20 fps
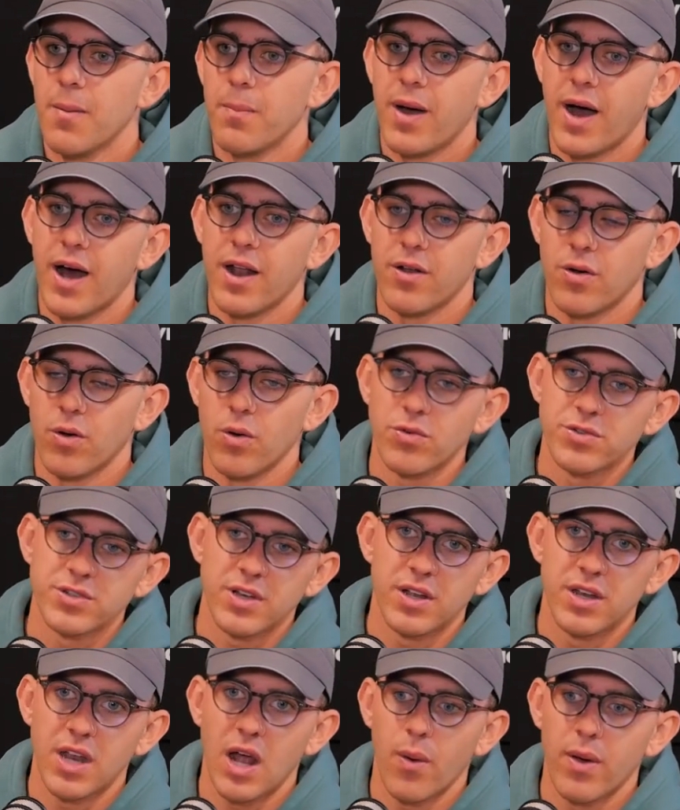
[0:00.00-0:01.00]
but
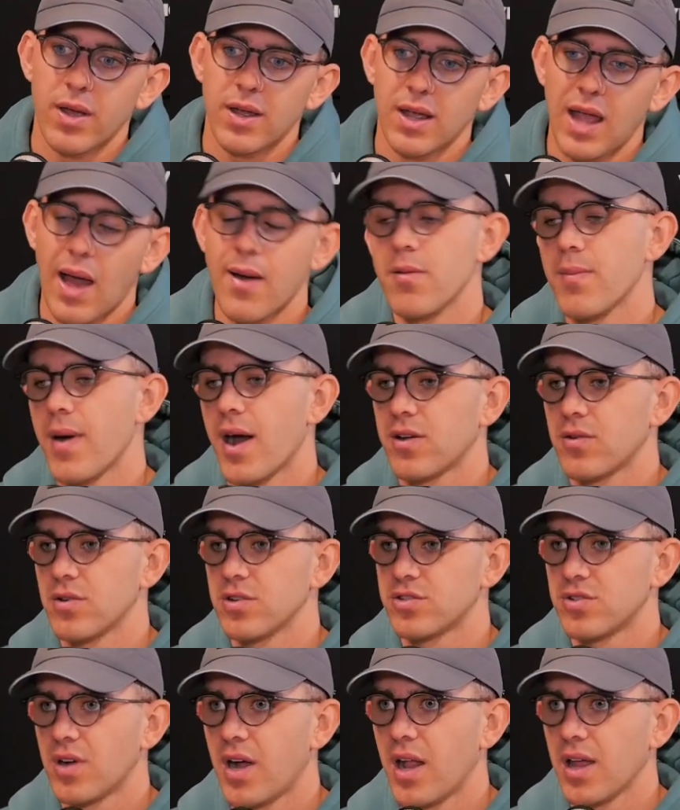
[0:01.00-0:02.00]
also knowing coming back to
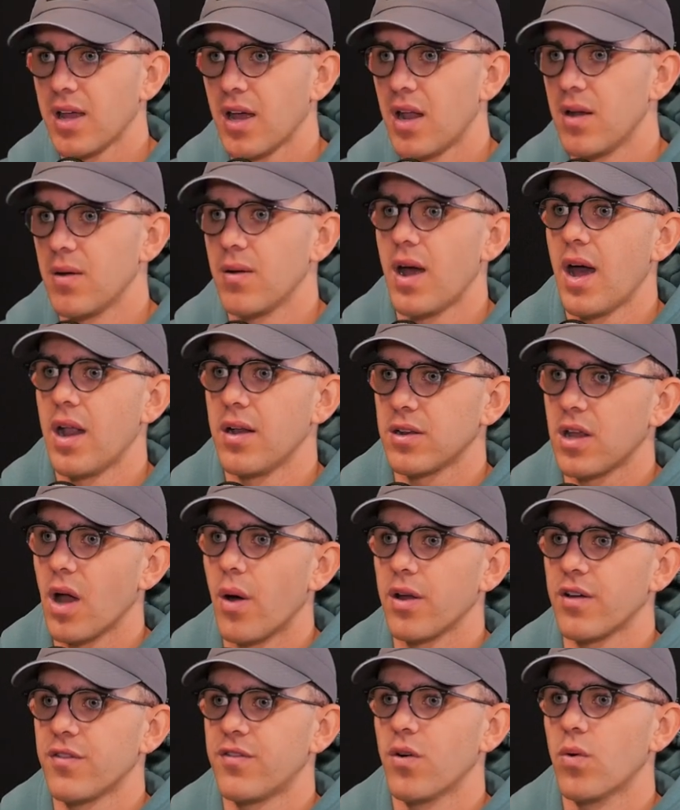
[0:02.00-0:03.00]
Australia and
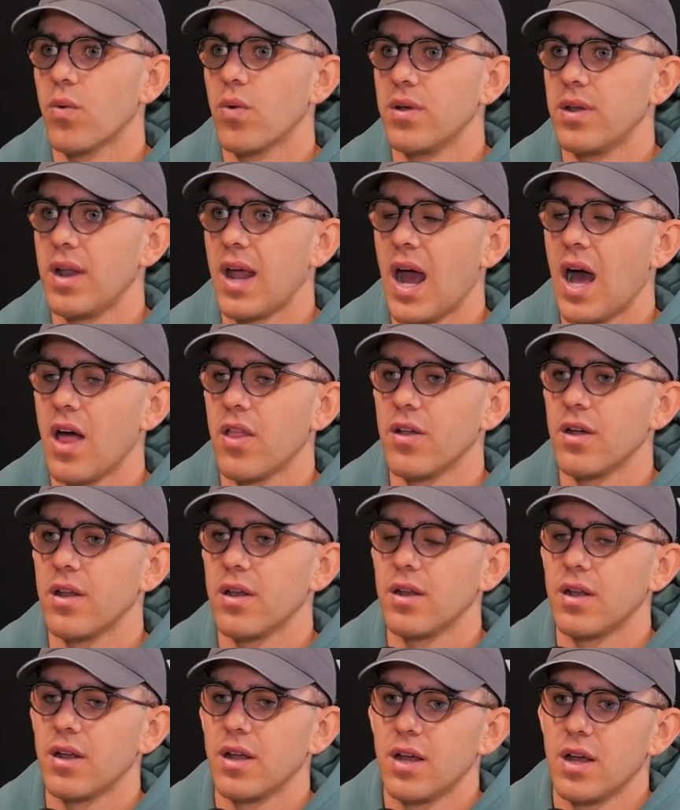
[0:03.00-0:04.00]
going forward now
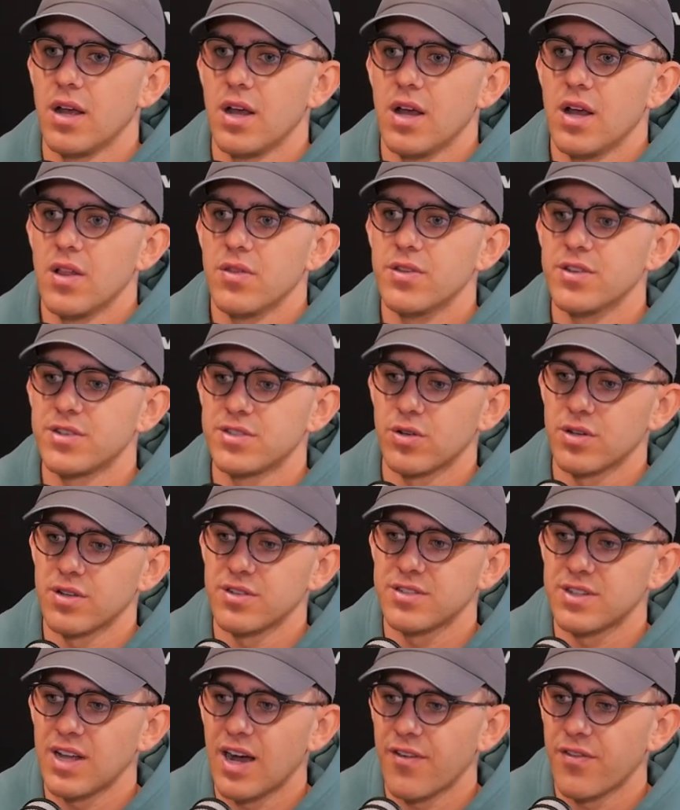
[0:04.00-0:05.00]
that the sort
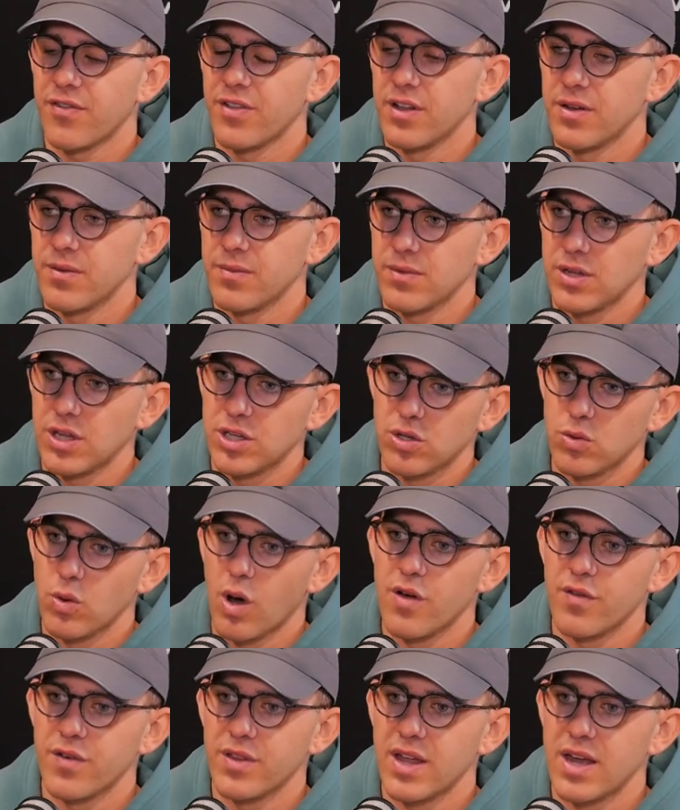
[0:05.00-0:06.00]
of stuff that you
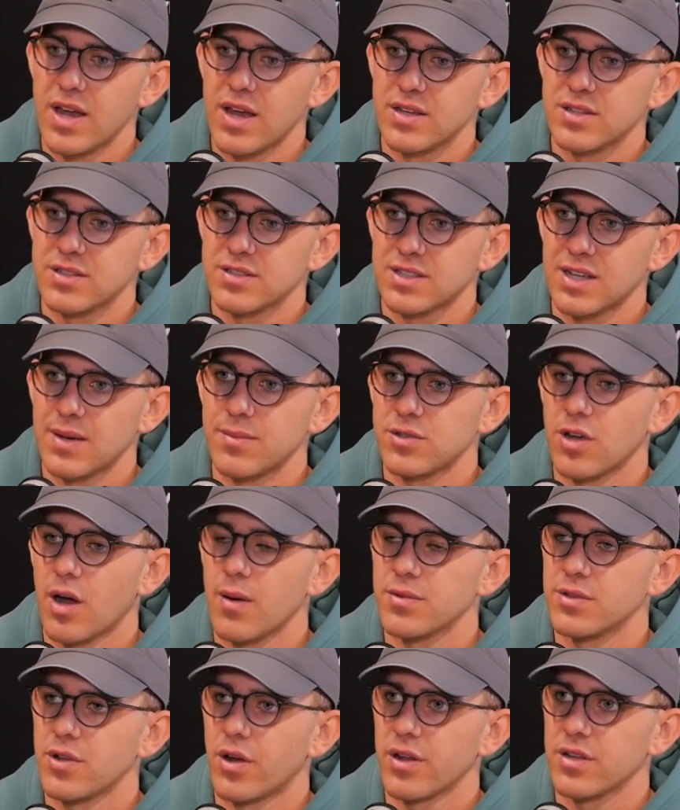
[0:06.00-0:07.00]
do over there is
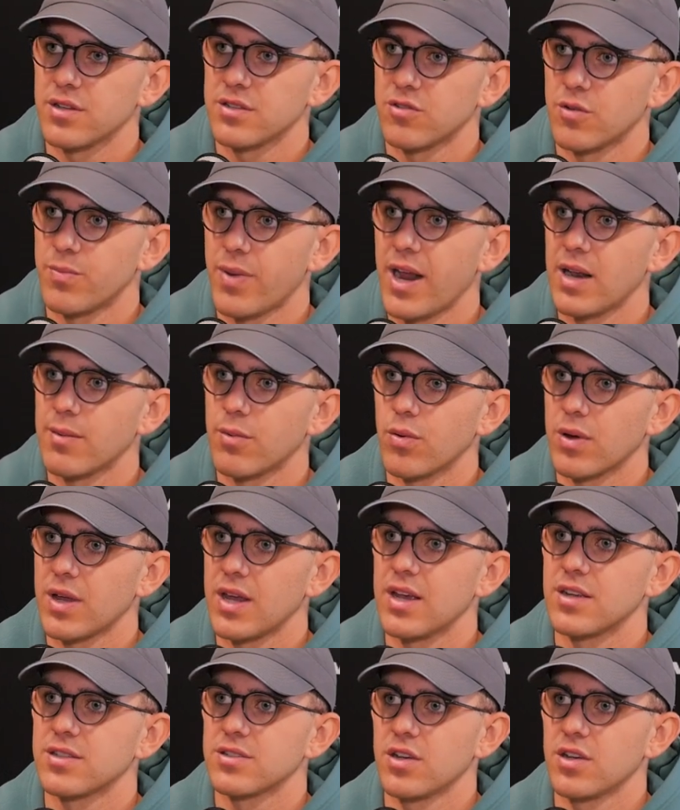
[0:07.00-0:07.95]
sometimes not as repeatable here.